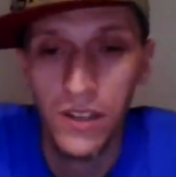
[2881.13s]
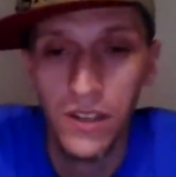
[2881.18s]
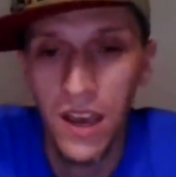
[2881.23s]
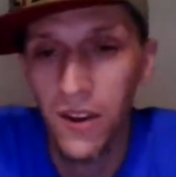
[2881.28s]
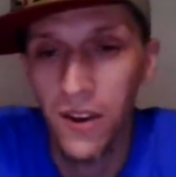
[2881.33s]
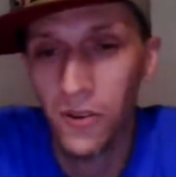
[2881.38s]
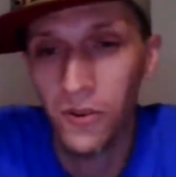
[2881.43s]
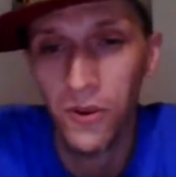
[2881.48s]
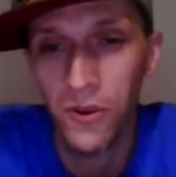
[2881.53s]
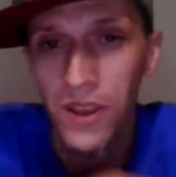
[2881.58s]

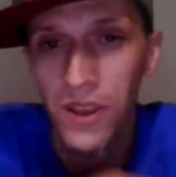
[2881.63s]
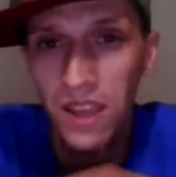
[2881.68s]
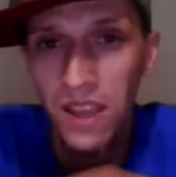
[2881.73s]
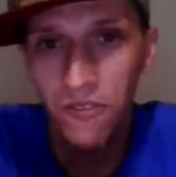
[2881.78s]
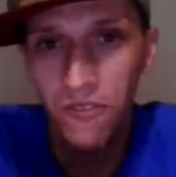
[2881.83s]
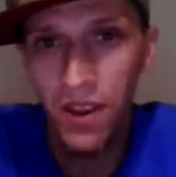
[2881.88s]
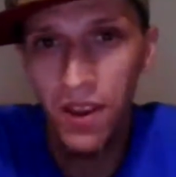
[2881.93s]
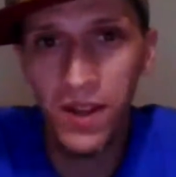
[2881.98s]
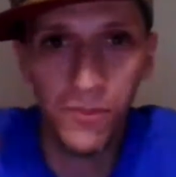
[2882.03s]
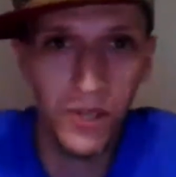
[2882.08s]
Now, if
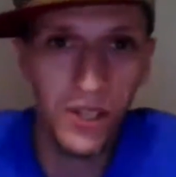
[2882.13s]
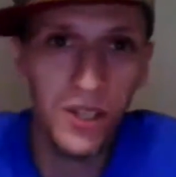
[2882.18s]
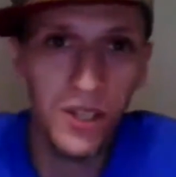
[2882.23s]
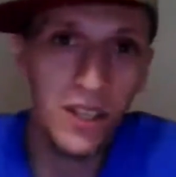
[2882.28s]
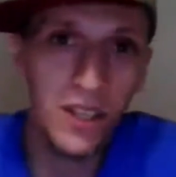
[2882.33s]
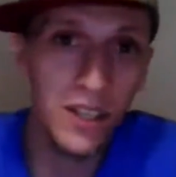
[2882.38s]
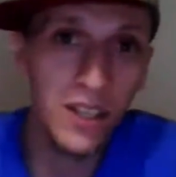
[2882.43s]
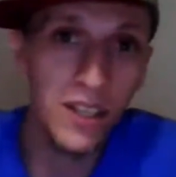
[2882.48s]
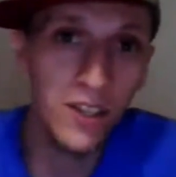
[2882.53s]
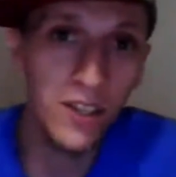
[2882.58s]
anybody
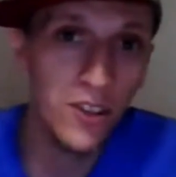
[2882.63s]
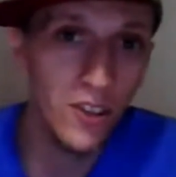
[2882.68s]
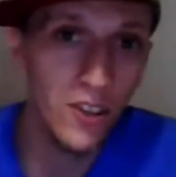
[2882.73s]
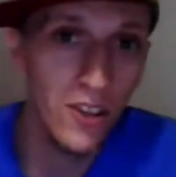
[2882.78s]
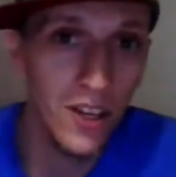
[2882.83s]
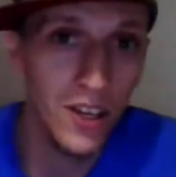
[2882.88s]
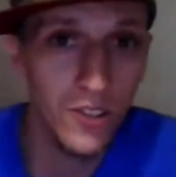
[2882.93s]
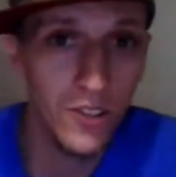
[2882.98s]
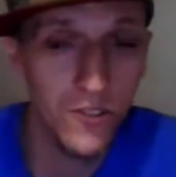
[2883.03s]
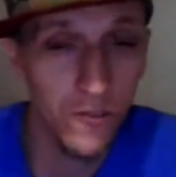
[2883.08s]
in
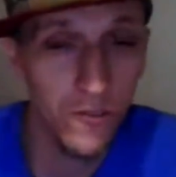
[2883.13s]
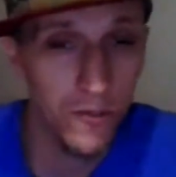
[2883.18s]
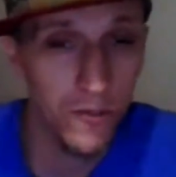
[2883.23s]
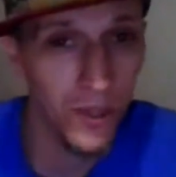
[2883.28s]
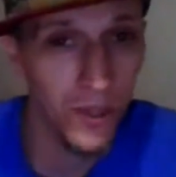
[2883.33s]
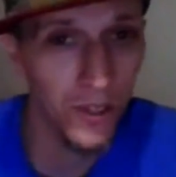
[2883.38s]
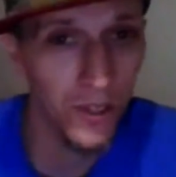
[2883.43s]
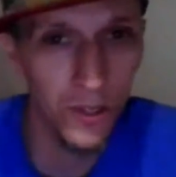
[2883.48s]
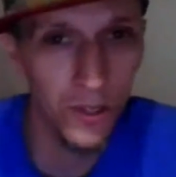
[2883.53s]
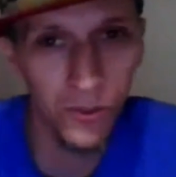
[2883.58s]
here is
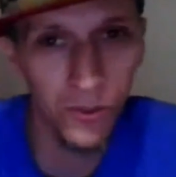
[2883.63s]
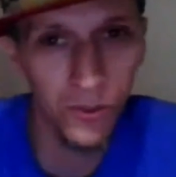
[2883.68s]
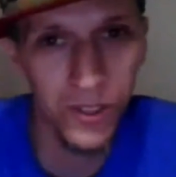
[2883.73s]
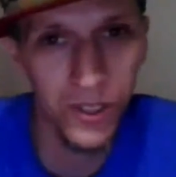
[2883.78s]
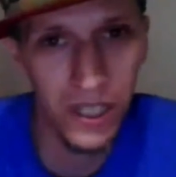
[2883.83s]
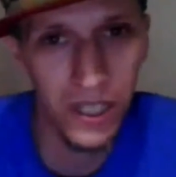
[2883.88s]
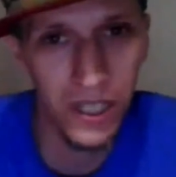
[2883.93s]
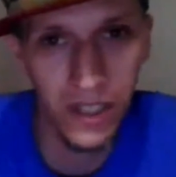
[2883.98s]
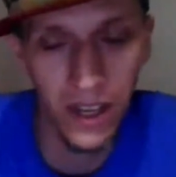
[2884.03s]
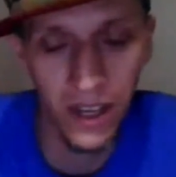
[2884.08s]
familiar with
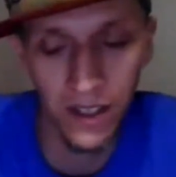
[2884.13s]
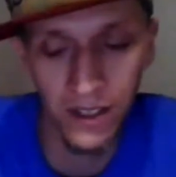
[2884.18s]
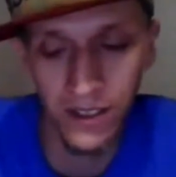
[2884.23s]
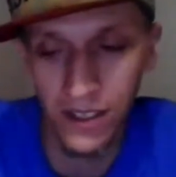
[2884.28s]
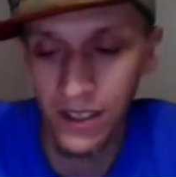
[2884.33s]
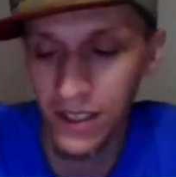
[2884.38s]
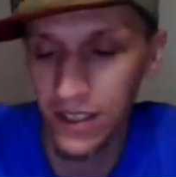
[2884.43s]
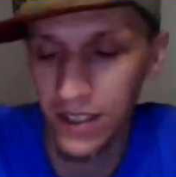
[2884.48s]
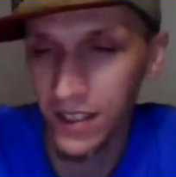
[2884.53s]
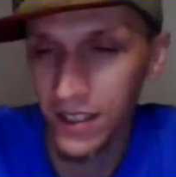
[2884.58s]
the Connect,
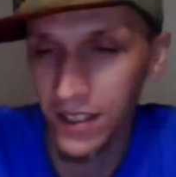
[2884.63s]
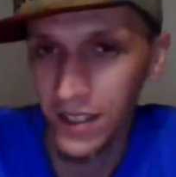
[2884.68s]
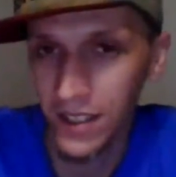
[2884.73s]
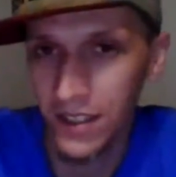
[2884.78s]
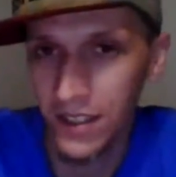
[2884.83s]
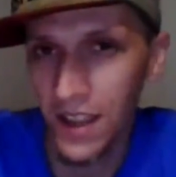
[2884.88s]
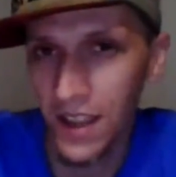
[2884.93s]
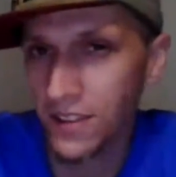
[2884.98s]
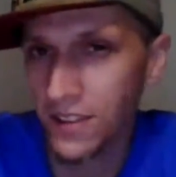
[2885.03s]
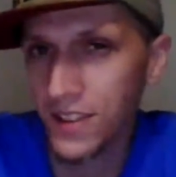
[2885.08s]

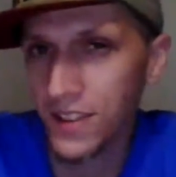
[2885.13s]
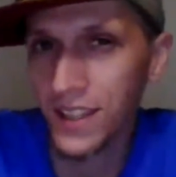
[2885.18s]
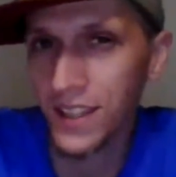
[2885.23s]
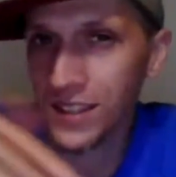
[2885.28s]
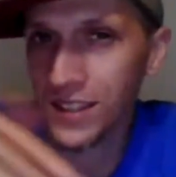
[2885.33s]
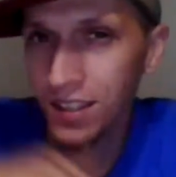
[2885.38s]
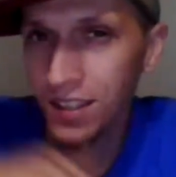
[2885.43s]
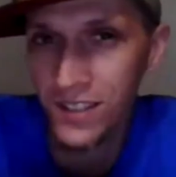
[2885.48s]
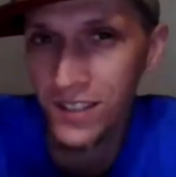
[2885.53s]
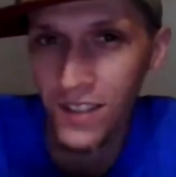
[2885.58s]
that
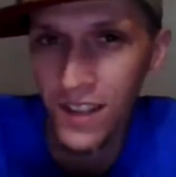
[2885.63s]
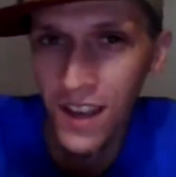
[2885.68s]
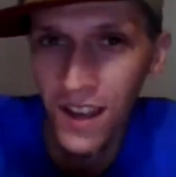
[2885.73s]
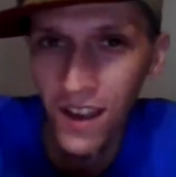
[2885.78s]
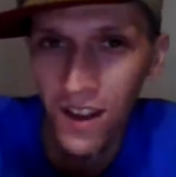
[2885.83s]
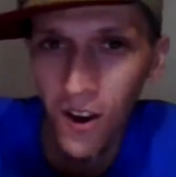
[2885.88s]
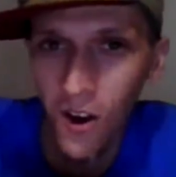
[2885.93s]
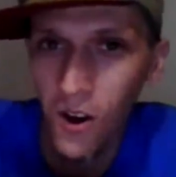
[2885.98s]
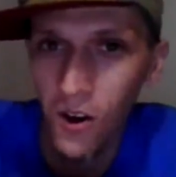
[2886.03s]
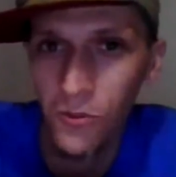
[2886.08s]
thing does
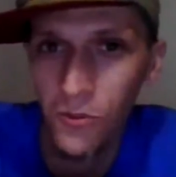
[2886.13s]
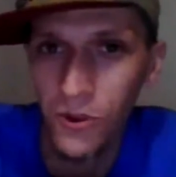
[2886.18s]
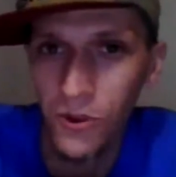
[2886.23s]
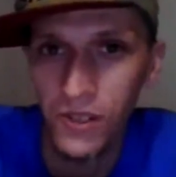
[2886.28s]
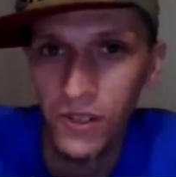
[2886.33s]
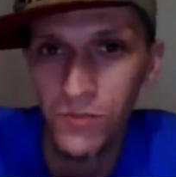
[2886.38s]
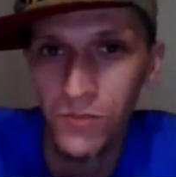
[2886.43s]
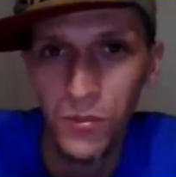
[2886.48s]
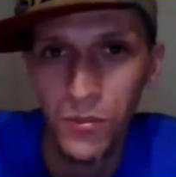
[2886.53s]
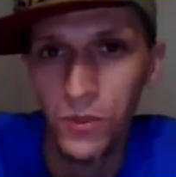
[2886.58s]
not
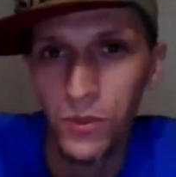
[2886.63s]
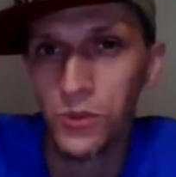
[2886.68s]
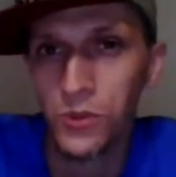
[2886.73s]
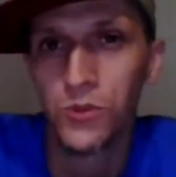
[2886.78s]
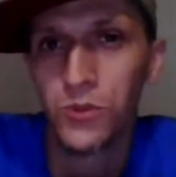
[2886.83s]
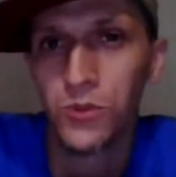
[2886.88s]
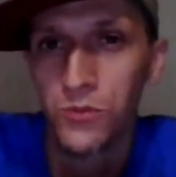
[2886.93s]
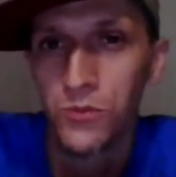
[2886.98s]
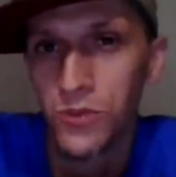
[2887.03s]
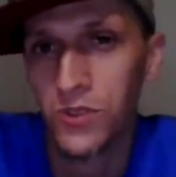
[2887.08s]
always
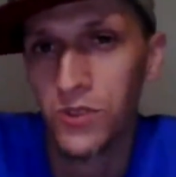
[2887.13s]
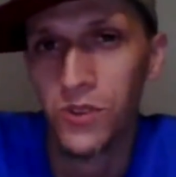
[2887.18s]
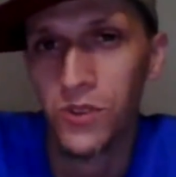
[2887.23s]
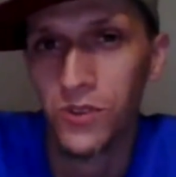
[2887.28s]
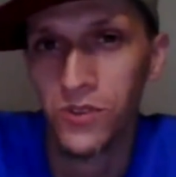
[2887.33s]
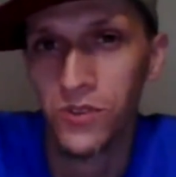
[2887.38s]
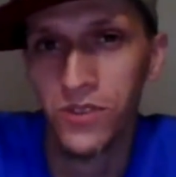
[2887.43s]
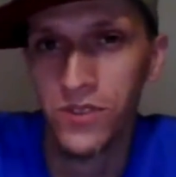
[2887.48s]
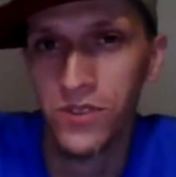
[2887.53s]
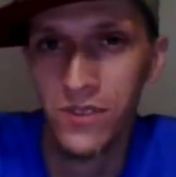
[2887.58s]
produce
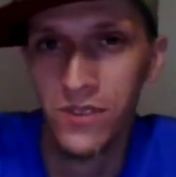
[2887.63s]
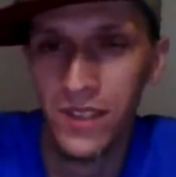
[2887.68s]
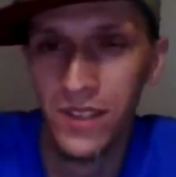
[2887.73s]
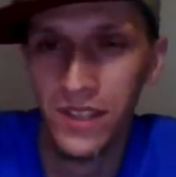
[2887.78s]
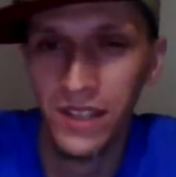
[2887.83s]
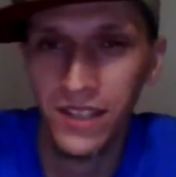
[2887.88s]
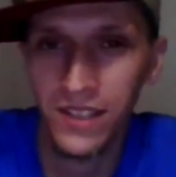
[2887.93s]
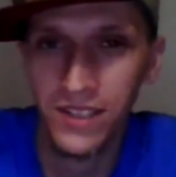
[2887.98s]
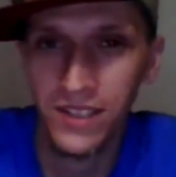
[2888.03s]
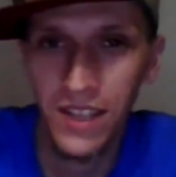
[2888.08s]
results.
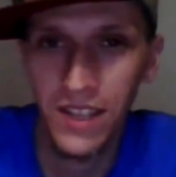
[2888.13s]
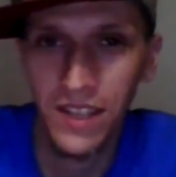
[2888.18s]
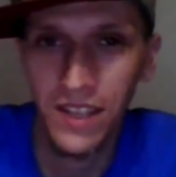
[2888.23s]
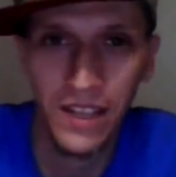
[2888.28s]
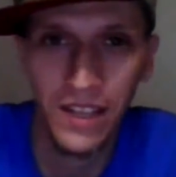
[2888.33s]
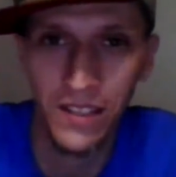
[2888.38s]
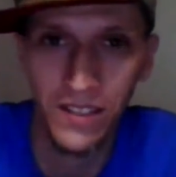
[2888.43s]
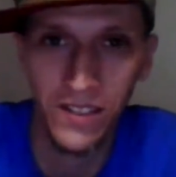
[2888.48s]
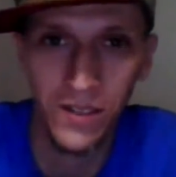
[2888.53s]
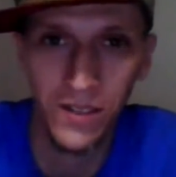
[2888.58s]
Like, it's not
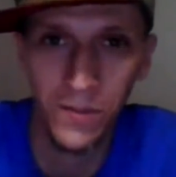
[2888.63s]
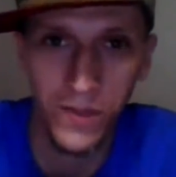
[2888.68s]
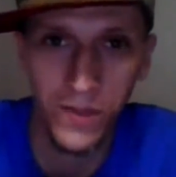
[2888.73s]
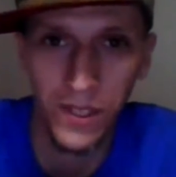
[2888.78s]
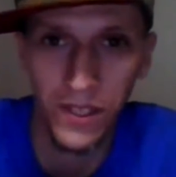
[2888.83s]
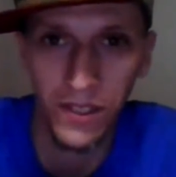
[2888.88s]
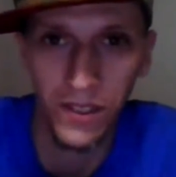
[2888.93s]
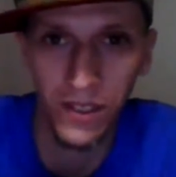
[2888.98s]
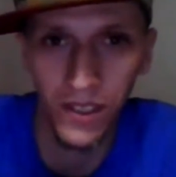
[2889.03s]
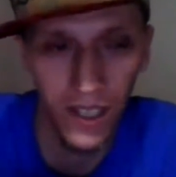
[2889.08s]
like
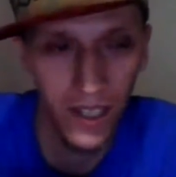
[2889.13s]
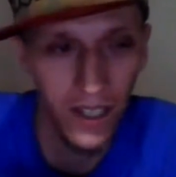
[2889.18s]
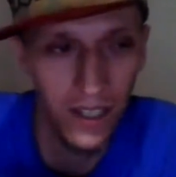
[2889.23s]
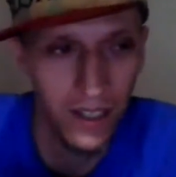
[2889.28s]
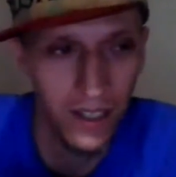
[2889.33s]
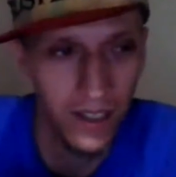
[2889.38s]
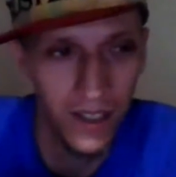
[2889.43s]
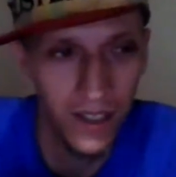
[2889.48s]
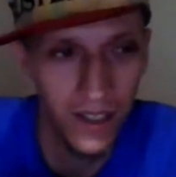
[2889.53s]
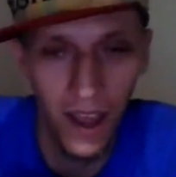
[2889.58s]
something
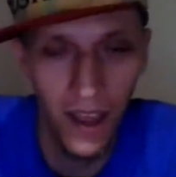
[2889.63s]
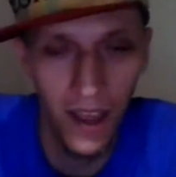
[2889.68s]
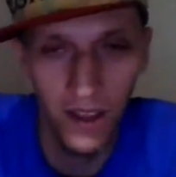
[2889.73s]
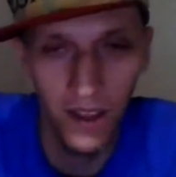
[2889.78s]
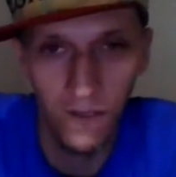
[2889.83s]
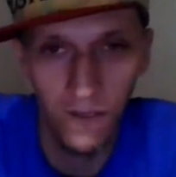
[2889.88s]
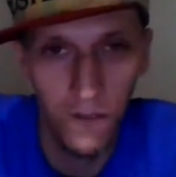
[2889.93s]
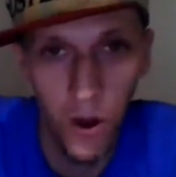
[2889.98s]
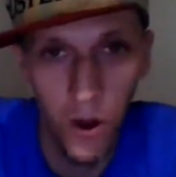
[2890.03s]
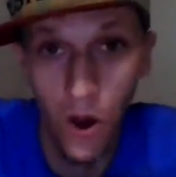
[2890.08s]

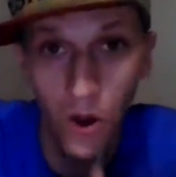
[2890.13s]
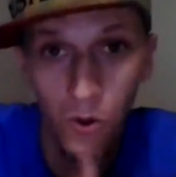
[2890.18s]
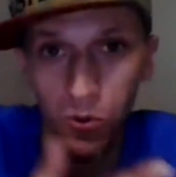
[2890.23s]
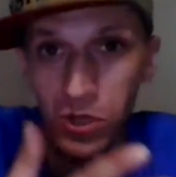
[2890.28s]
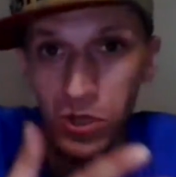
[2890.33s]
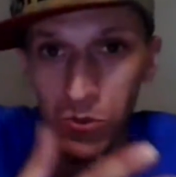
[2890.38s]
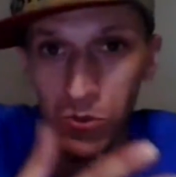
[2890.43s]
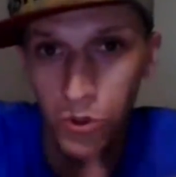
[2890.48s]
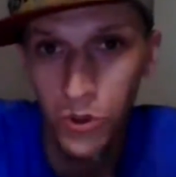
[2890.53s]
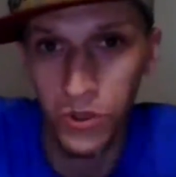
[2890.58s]
that
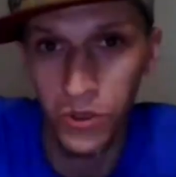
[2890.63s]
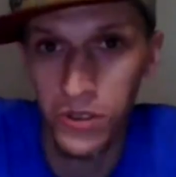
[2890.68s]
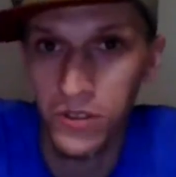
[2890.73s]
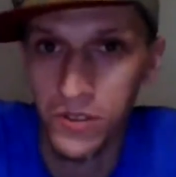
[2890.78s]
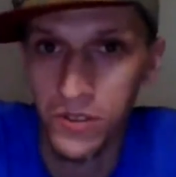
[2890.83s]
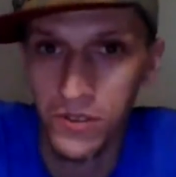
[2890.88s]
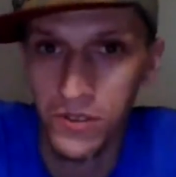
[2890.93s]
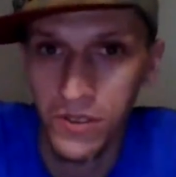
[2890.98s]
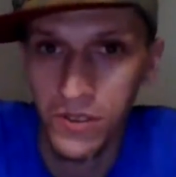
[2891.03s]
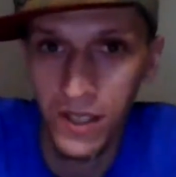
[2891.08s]
always
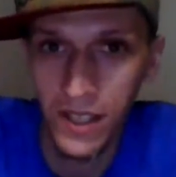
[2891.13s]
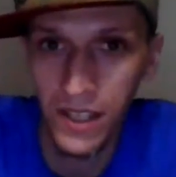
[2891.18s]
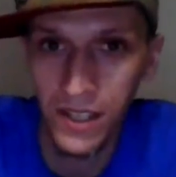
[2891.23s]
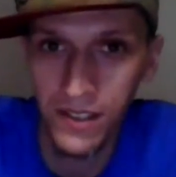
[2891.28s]
works.